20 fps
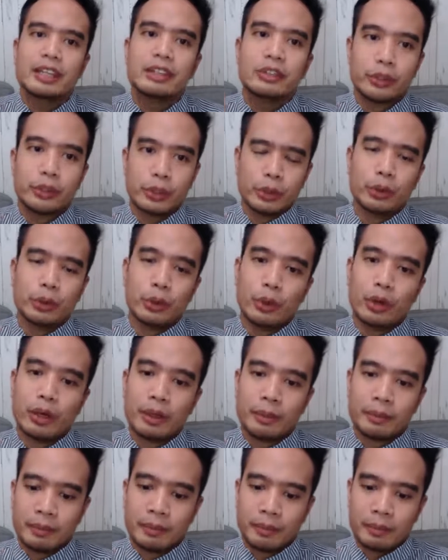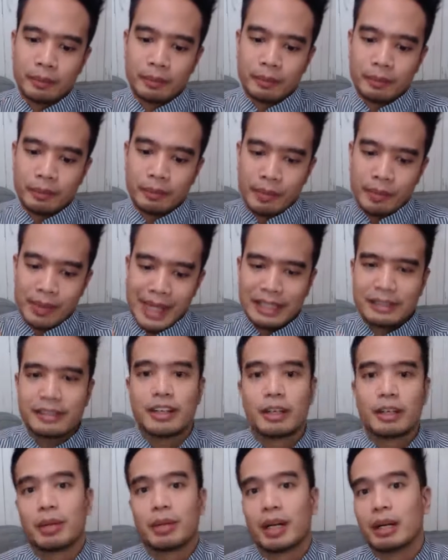do, that's
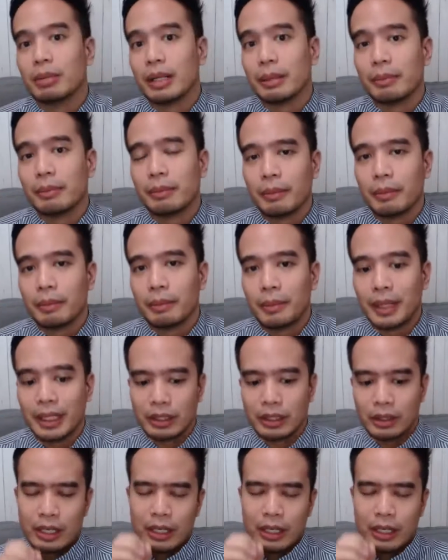their problem, right?